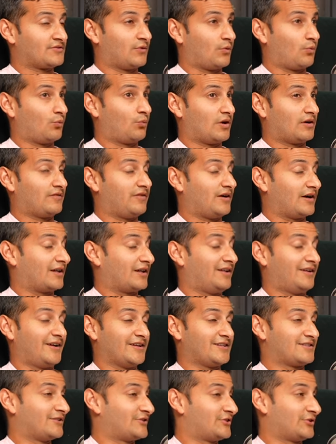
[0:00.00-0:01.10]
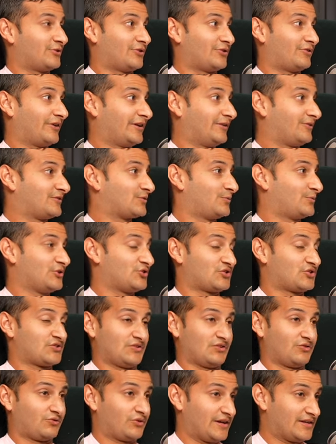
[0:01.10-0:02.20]
for one of our clients literally on Reels. We
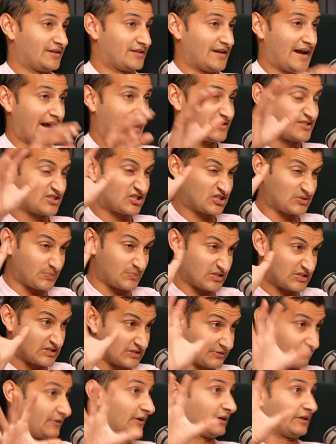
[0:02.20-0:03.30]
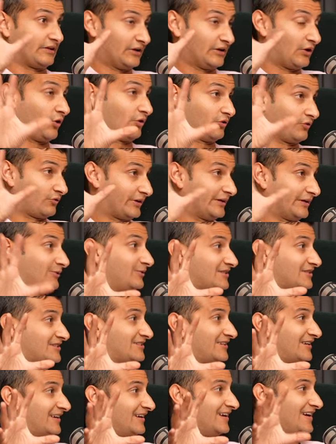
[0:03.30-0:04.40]
just run ads specifically on Reels.